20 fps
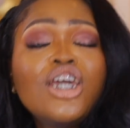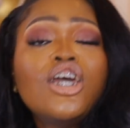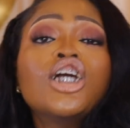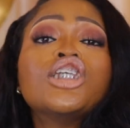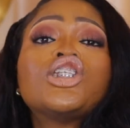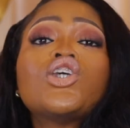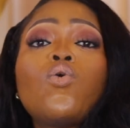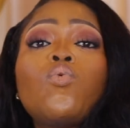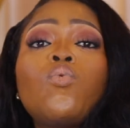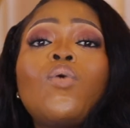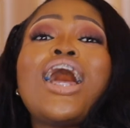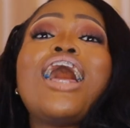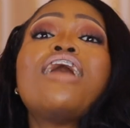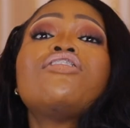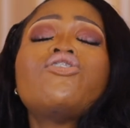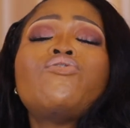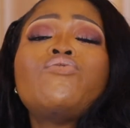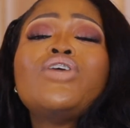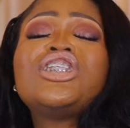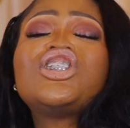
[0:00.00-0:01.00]
So while
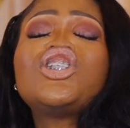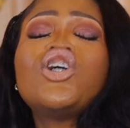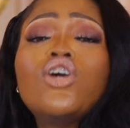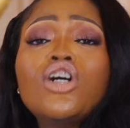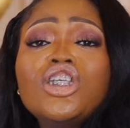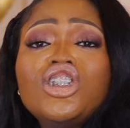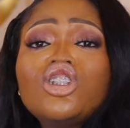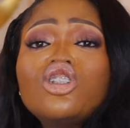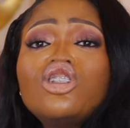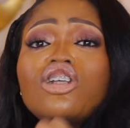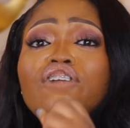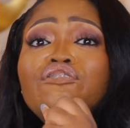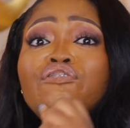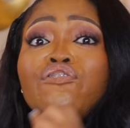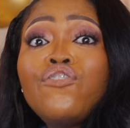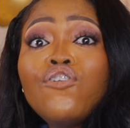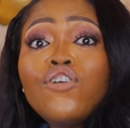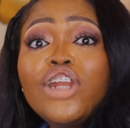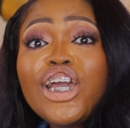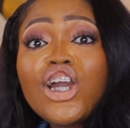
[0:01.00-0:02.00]
the returns do not
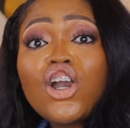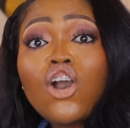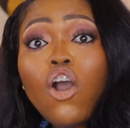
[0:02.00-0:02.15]
fully